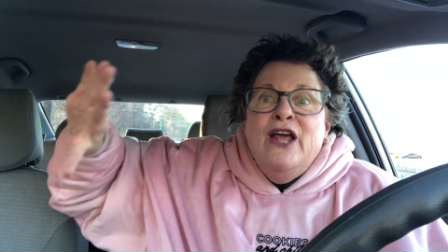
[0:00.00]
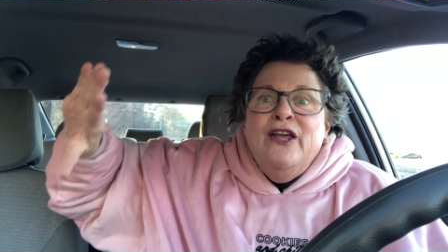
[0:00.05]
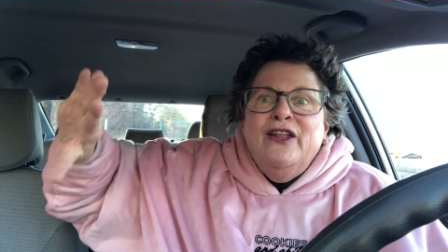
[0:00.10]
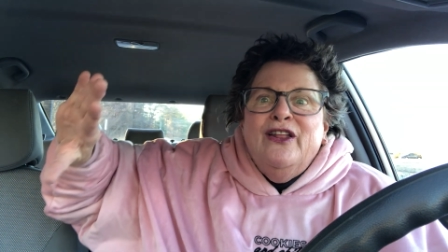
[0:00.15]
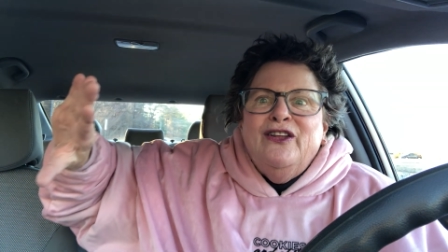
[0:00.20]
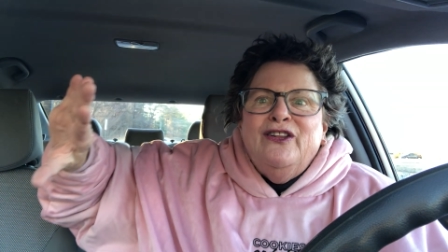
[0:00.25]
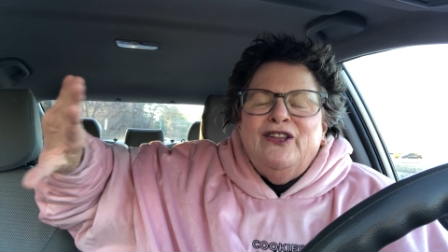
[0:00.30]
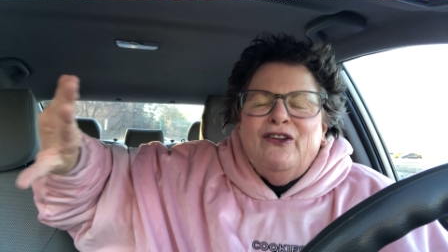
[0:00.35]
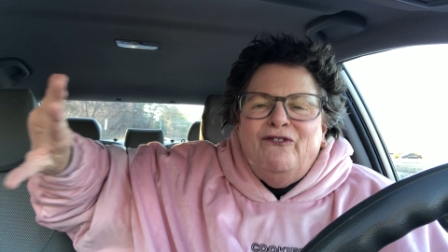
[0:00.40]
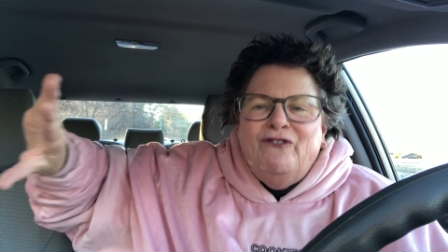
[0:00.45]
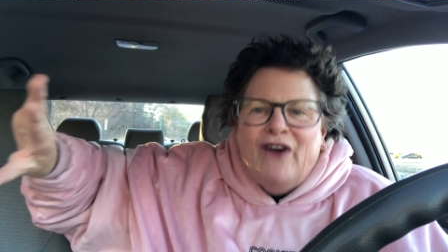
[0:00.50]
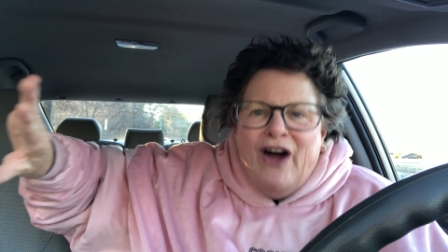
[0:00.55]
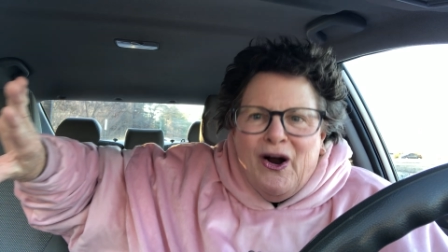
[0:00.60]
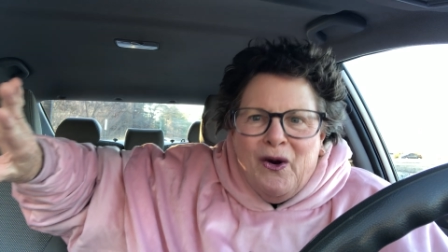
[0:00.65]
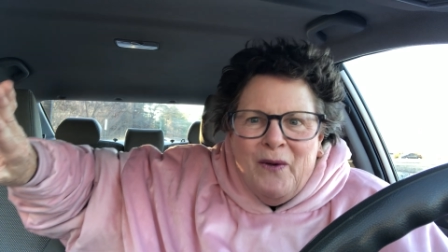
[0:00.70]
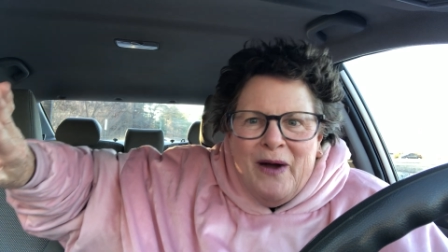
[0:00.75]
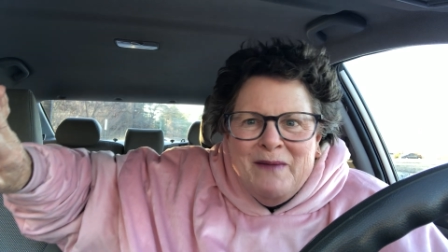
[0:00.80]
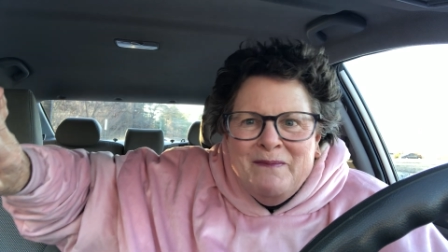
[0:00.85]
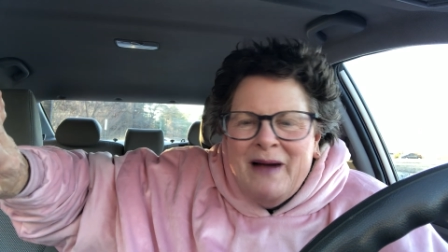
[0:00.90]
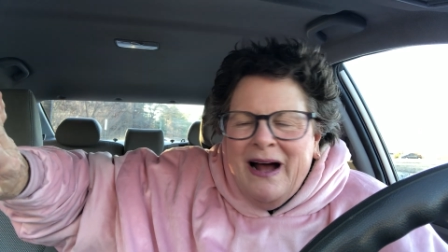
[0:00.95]
like the
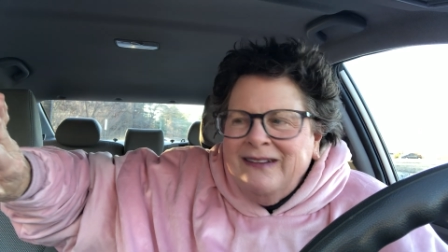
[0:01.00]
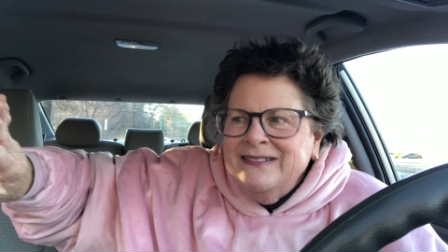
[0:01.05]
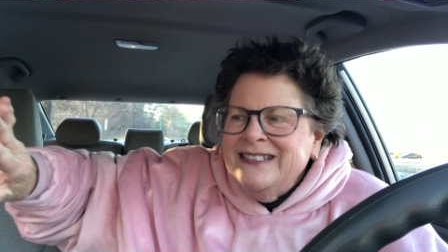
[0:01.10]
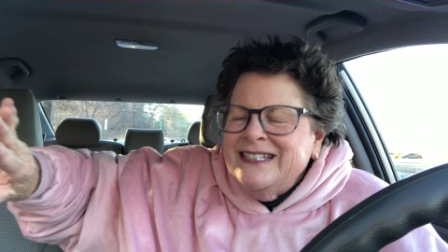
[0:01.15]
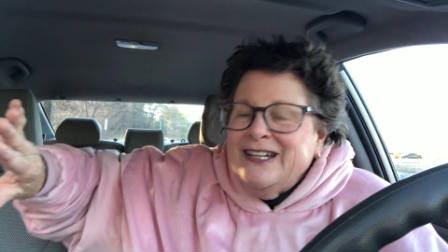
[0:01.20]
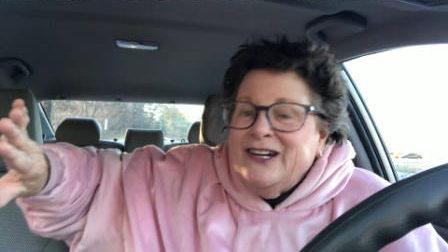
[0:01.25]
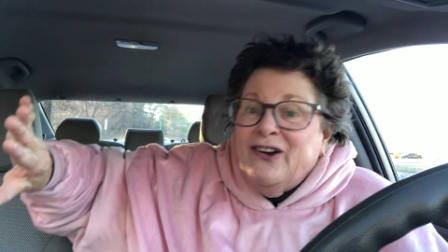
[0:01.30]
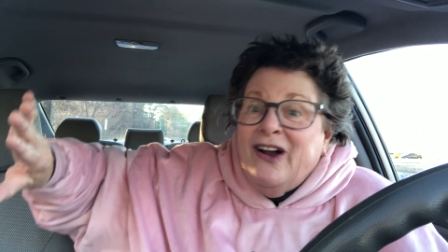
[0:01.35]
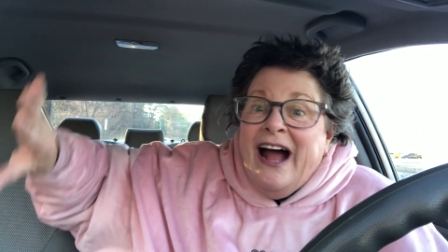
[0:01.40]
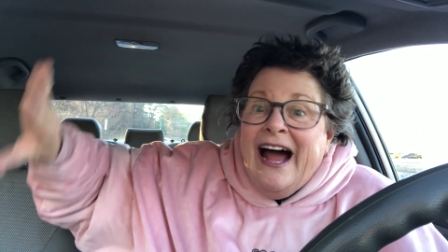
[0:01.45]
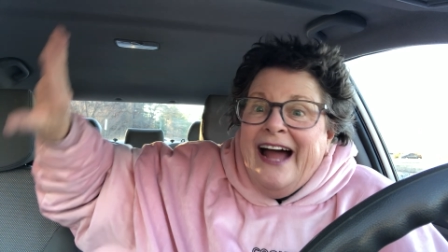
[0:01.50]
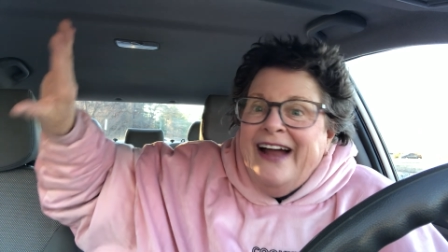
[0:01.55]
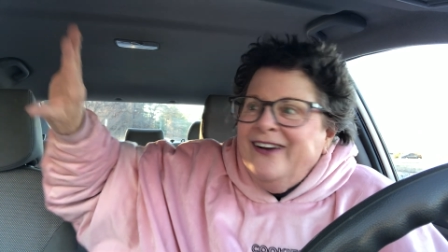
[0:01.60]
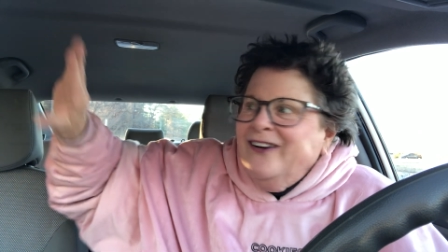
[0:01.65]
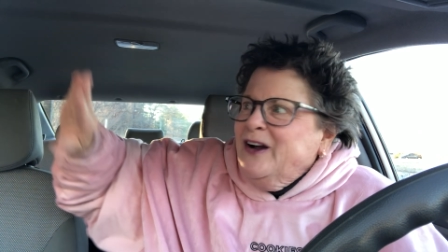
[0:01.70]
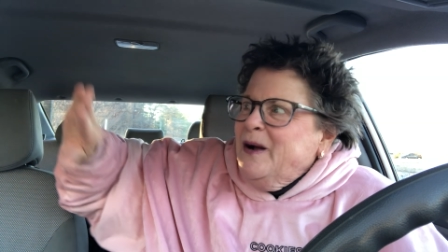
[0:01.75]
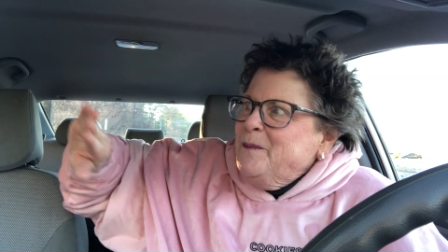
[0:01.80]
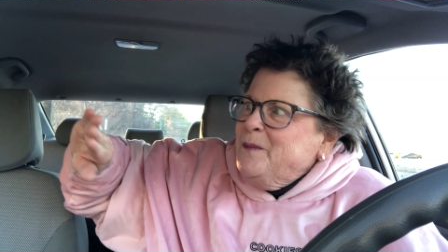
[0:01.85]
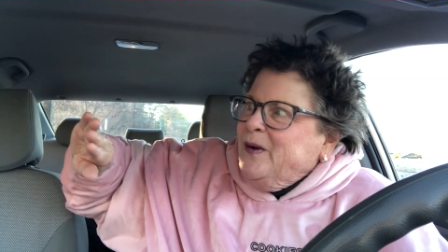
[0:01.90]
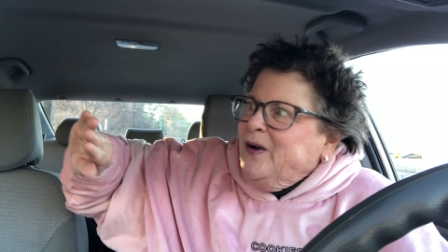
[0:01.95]
faraway mountains that are
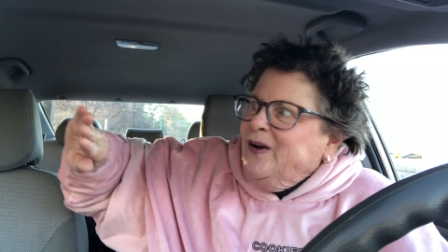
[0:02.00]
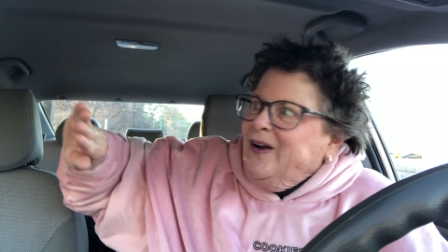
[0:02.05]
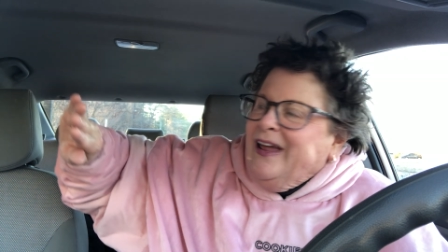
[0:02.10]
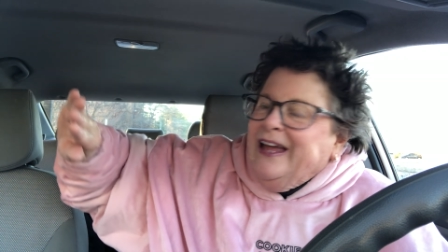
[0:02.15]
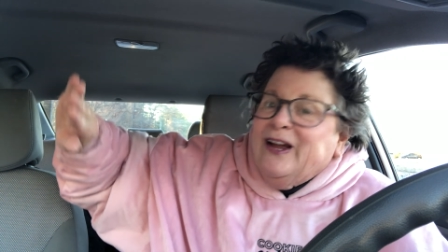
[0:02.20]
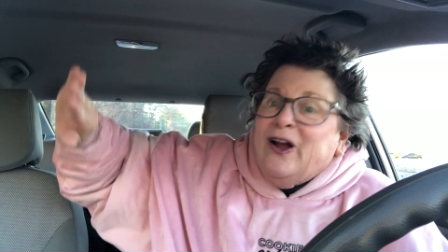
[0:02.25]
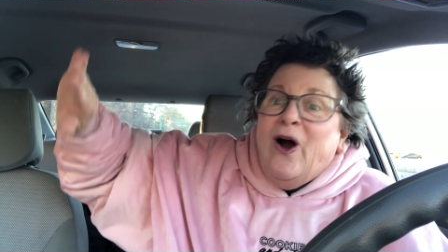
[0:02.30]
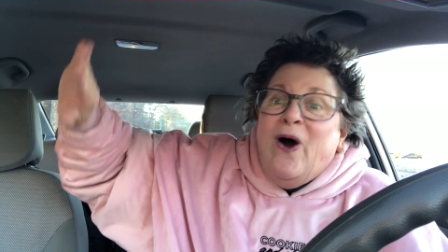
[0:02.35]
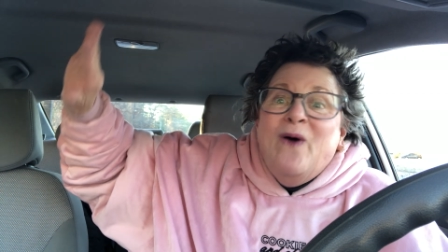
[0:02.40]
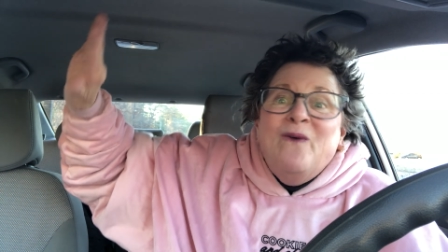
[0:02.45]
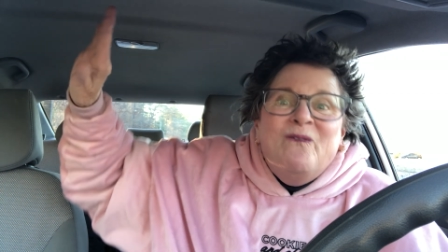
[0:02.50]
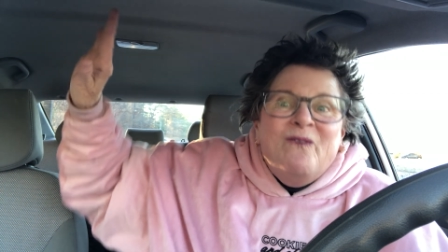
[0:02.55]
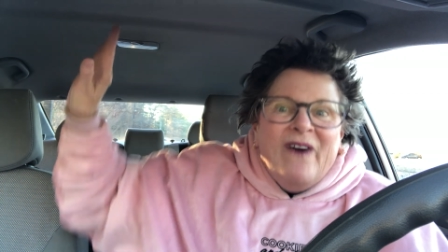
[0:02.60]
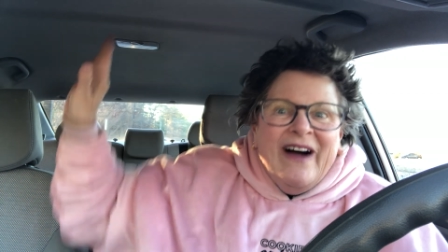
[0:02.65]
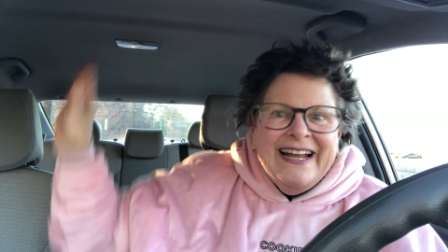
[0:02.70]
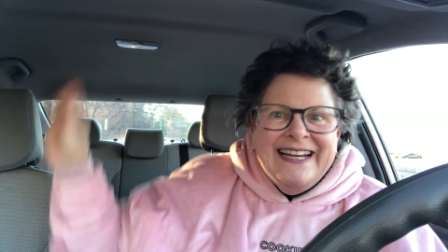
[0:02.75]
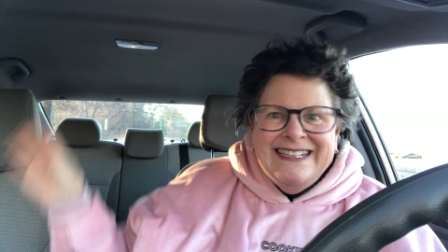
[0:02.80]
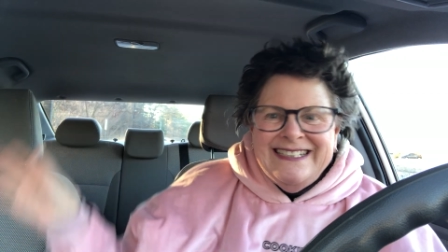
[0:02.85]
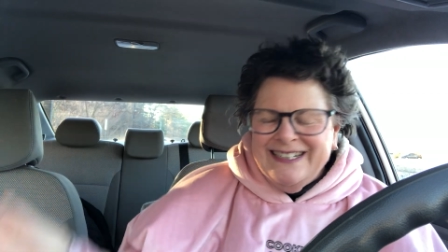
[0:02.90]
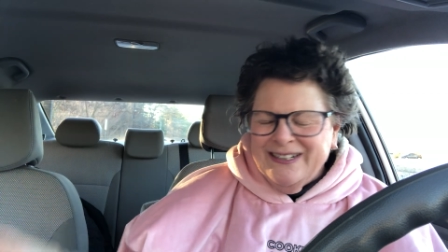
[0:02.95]
higher up are like all
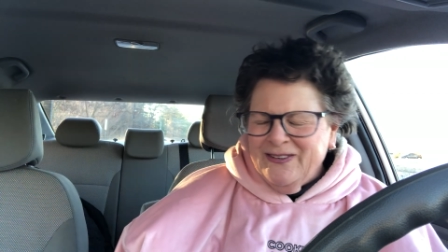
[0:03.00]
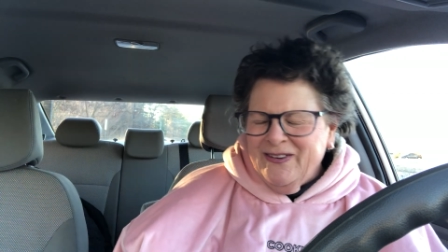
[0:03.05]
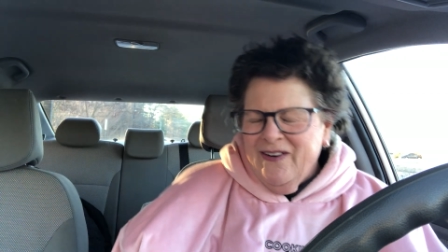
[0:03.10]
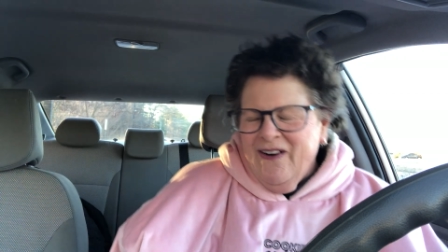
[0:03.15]
white.